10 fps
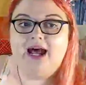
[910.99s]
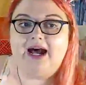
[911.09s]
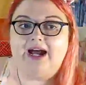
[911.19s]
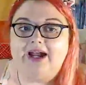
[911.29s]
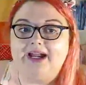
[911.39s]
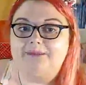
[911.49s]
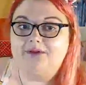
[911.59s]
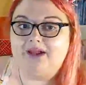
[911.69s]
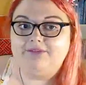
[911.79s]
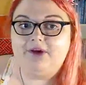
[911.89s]
I am a
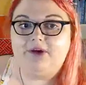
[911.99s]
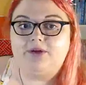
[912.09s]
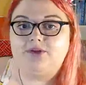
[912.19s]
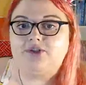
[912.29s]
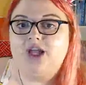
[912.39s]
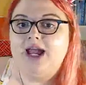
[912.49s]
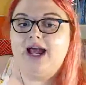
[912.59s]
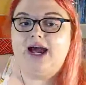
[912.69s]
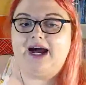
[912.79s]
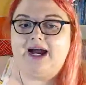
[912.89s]
life coach.
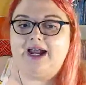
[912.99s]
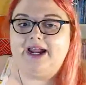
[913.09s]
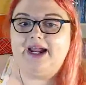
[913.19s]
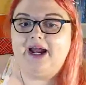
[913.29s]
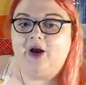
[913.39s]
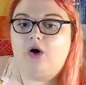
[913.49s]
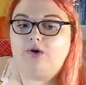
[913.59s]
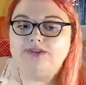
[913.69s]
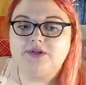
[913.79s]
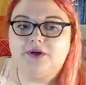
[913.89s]
I
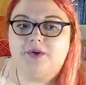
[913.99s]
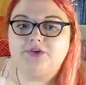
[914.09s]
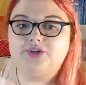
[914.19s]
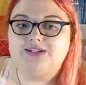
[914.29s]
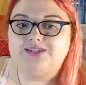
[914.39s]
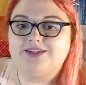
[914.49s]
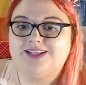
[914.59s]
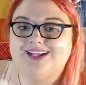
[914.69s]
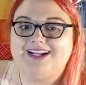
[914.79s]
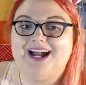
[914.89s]
also just like,